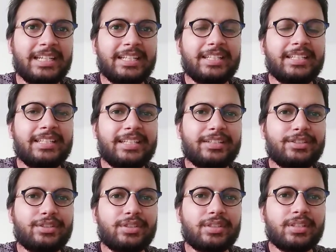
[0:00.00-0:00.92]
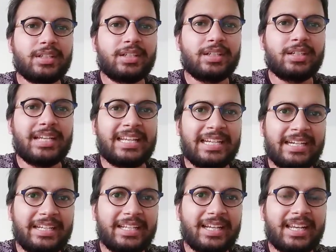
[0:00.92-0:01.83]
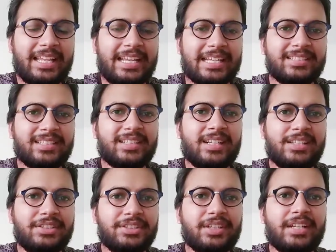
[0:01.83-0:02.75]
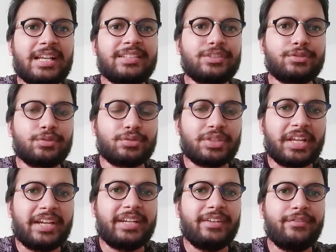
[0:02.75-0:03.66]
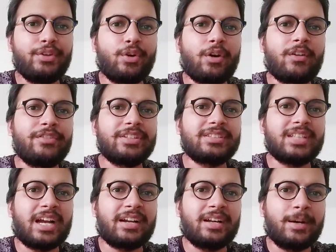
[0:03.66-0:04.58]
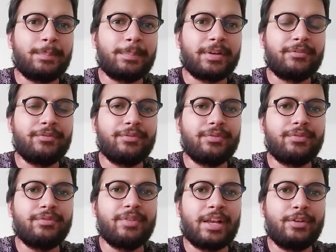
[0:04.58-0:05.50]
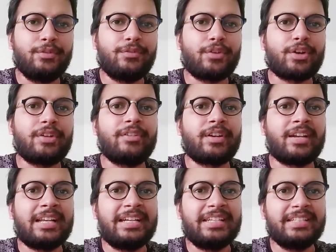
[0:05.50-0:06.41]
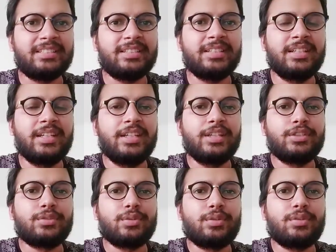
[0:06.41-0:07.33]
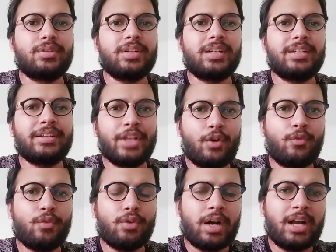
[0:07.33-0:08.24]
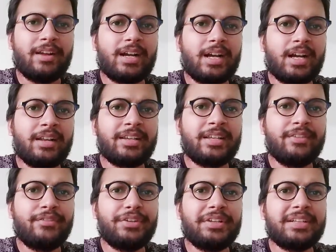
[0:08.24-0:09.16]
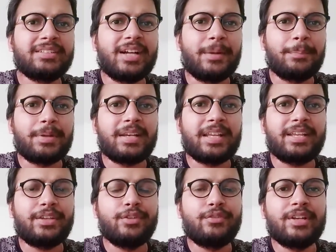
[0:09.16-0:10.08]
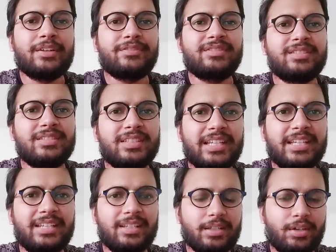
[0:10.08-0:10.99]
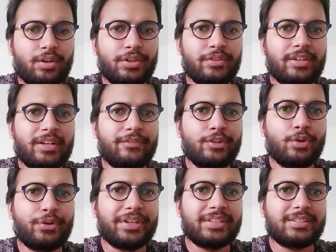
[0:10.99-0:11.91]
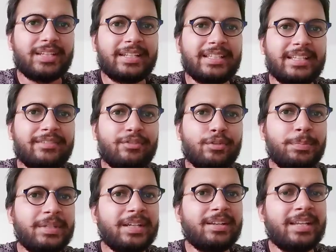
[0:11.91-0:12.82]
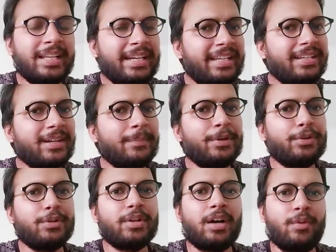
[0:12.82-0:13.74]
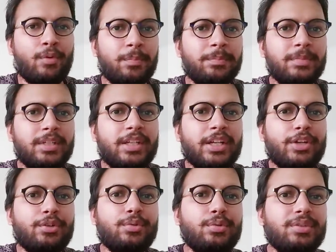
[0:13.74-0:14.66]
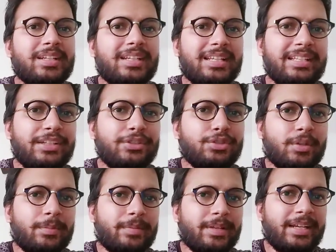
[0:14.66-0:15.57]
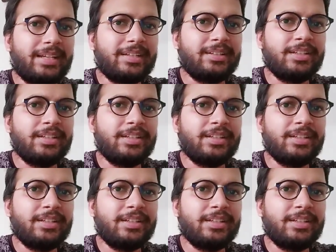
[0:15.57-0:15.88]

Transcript: This in India, like as a culture, as a society, we always had an upper value for our ladies. So now I'll give you an example, like you would have seen or you would have noticed, like there will be a lady coming to your home to do the cleaning job, right?